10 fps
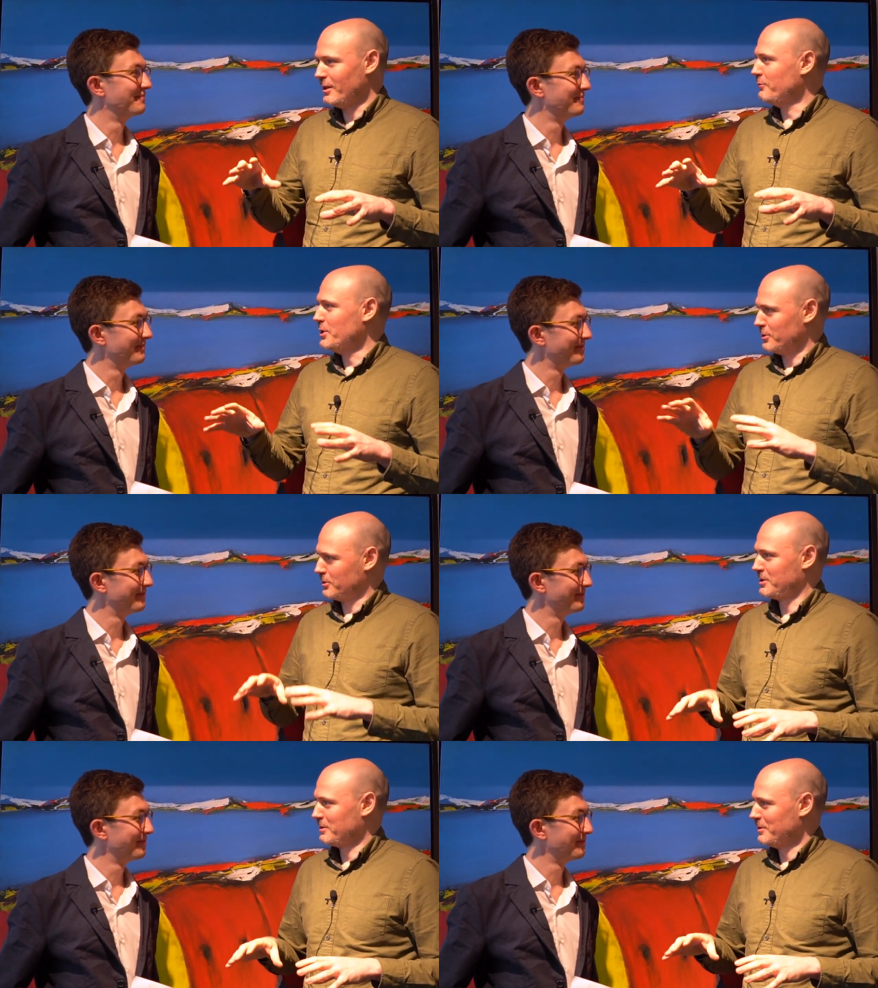Speaker 1: of
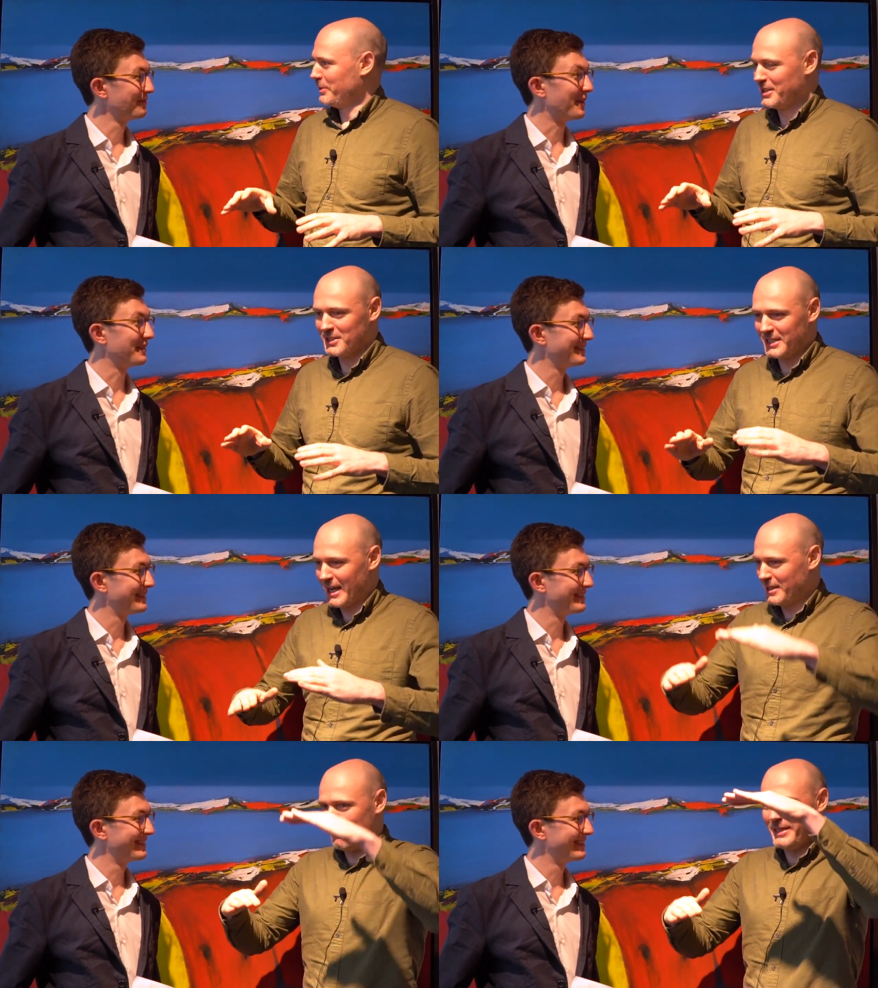dogs because they
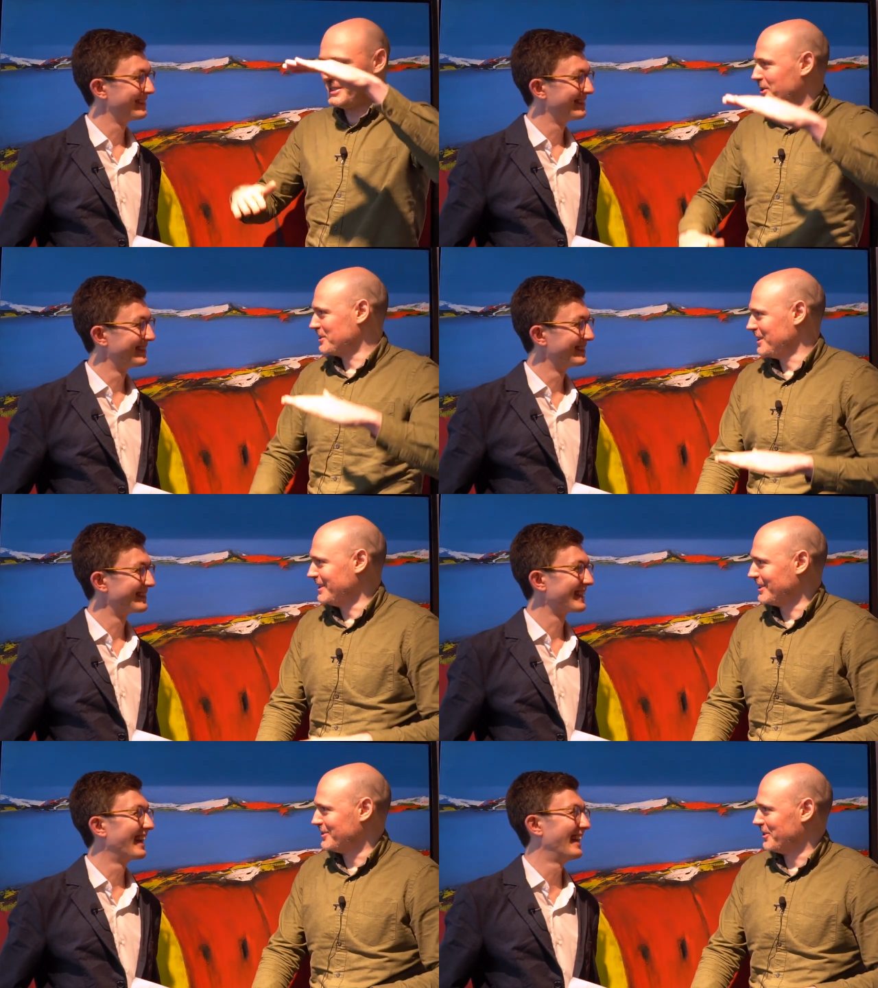had the big dogs, the
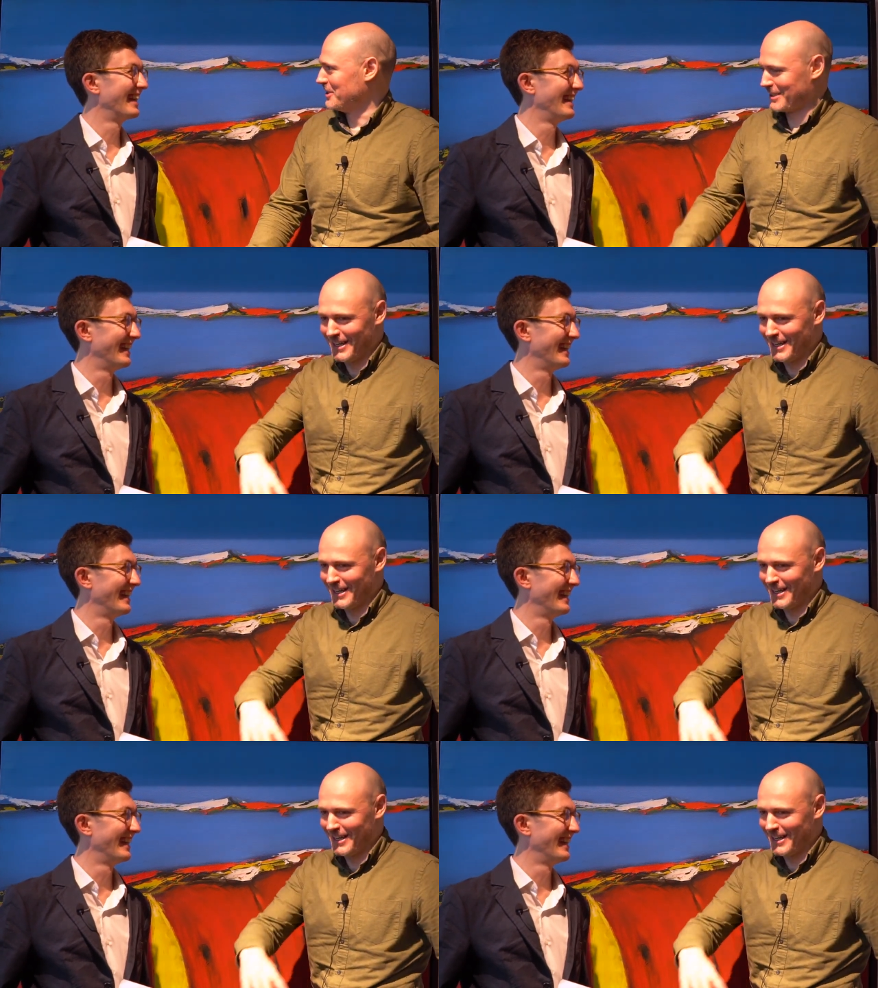little dogs,